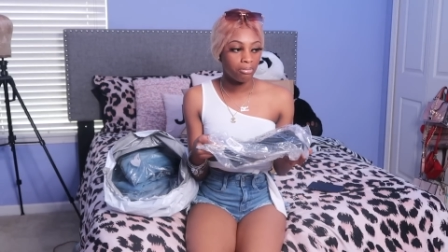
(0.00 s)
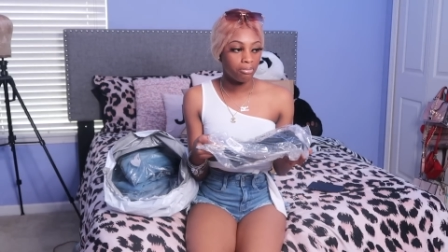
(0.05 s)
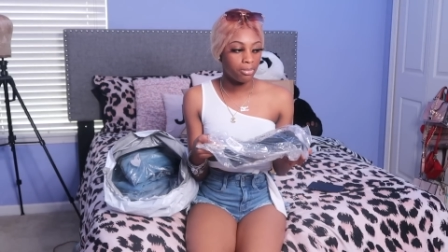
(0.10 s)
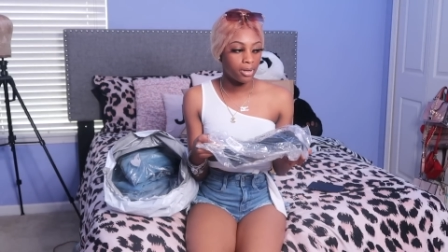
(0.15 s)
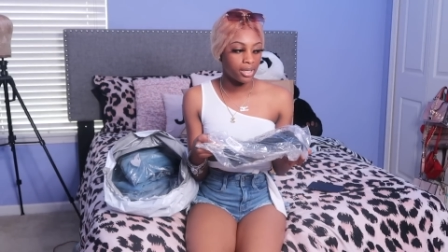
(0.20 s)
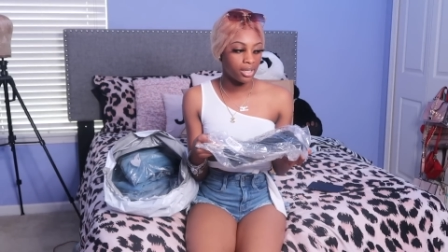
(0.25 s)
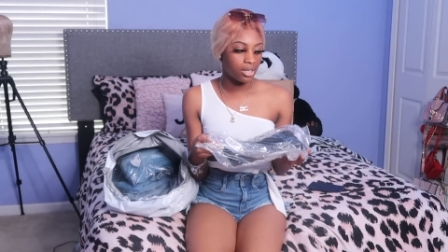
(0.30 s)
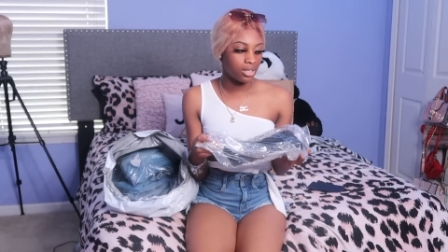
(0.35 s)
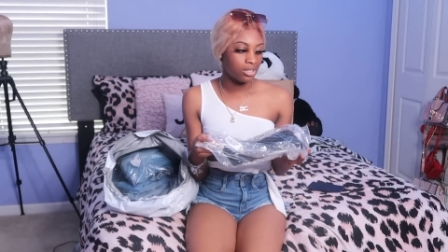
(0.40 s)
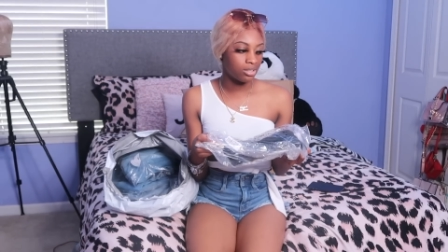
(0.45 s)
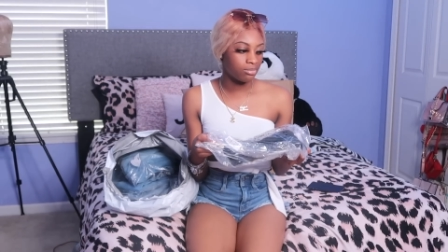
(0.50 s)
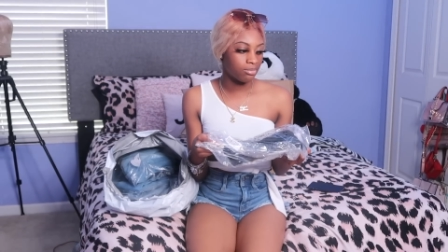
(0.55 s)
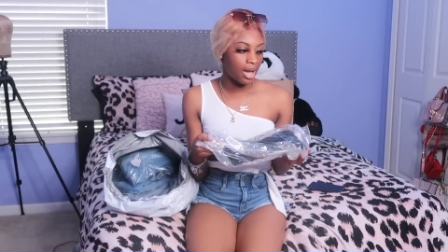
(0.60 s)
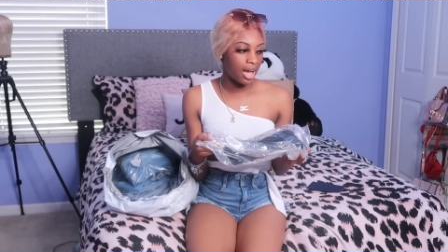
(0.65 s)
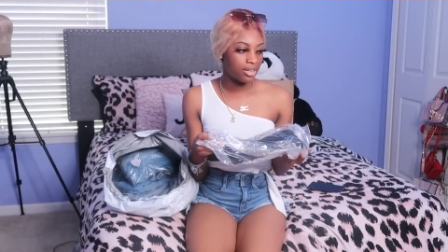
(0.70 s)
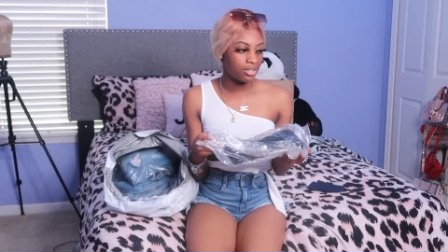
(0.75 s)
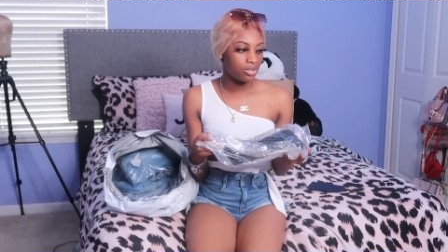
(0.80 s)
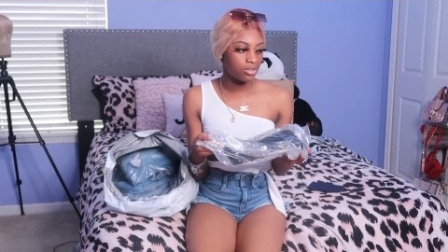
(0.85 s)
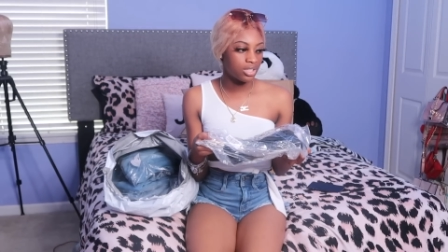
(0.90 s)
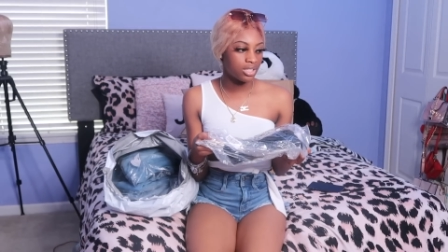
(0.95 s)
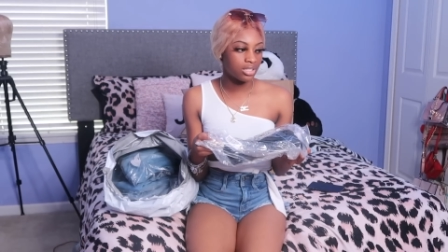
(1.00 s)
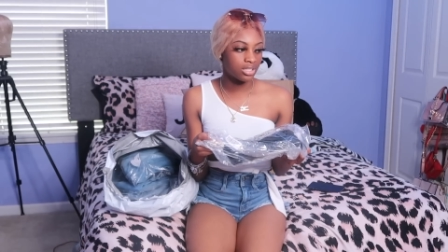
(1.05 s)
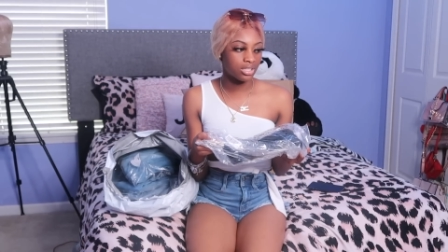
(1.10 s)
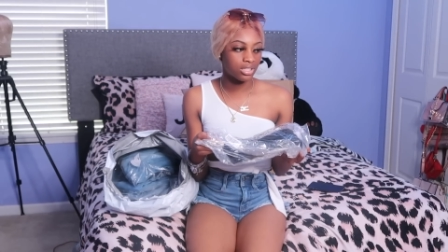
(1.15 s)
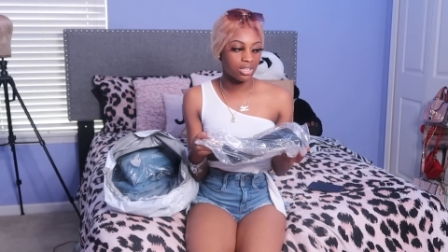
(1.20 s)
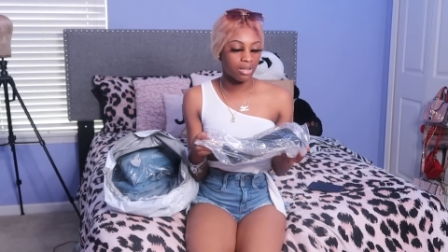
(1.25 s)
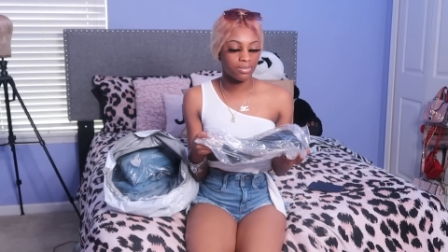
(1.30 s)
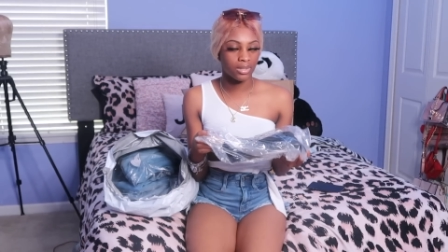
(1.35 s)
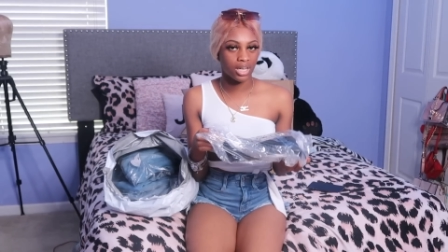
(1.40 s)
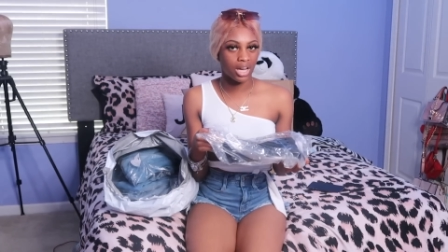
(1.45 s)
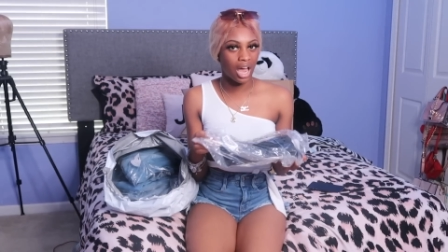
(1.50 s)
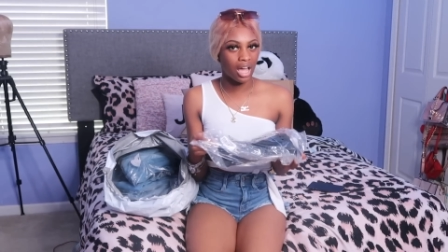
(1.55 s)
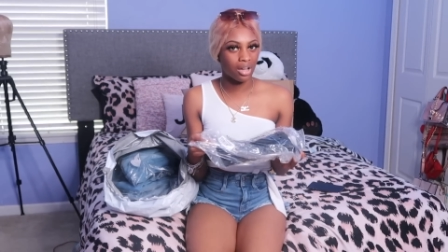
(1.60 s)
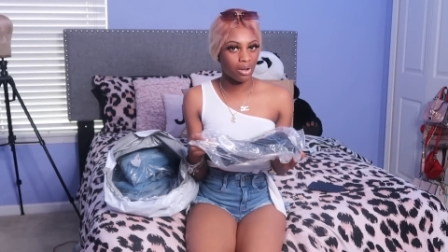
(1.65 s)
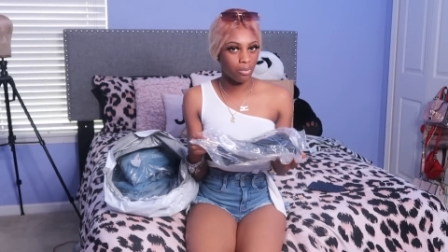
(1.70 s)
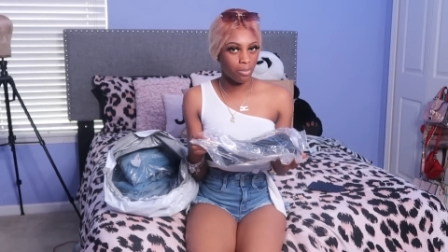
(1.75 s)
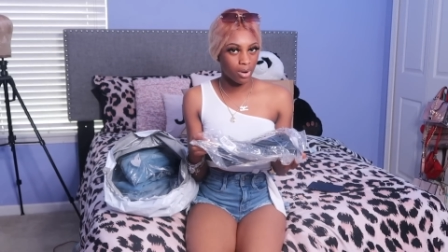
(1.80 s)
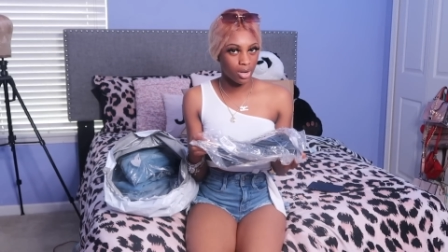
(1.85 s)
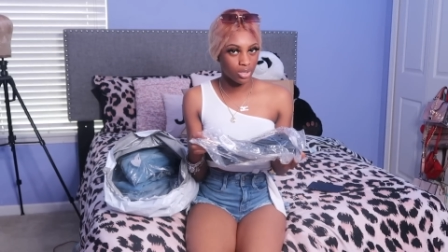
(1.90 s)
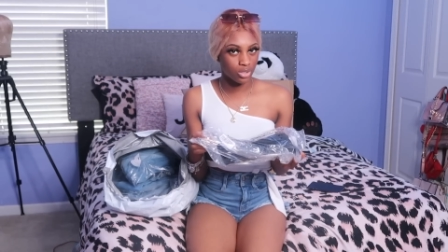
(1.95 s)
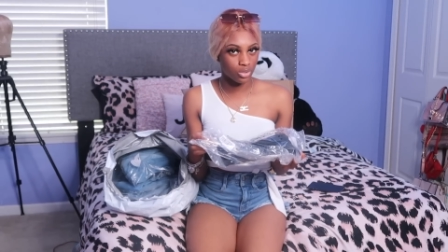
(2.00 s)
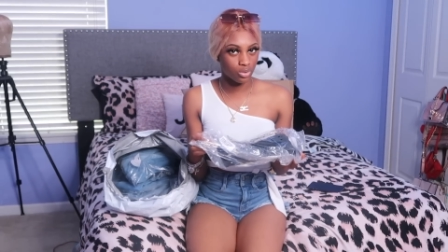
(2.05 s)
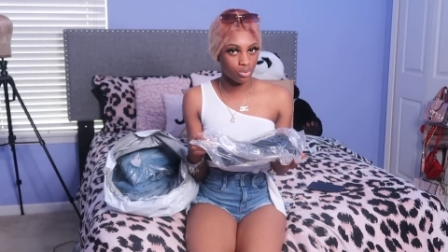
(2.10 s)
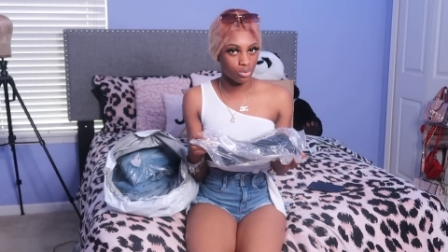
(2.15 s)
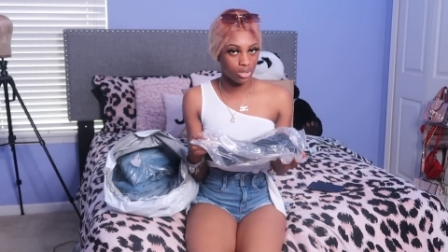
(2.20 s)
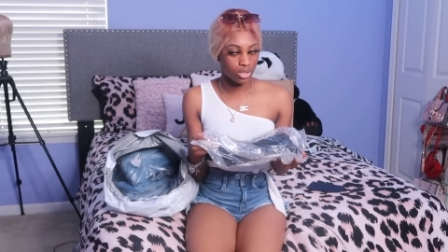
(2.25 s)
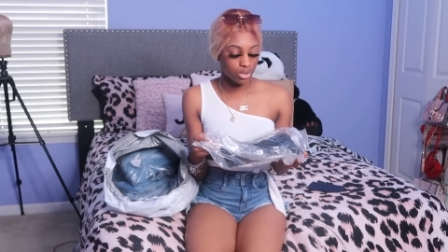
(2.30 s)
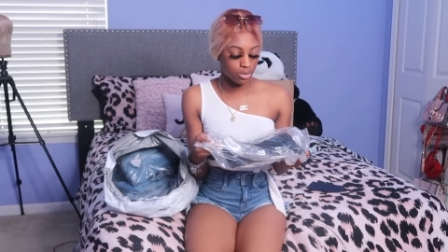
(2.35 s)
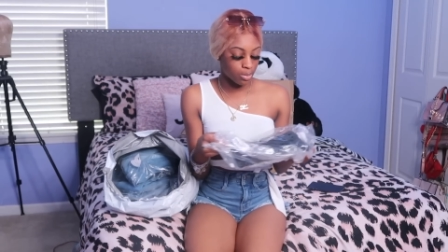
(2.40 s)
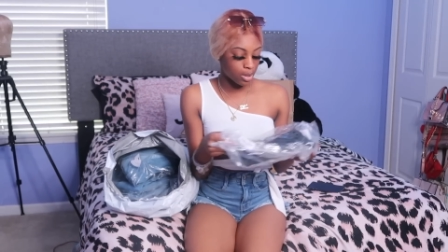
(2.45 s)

but I know this is something that I can wear in school as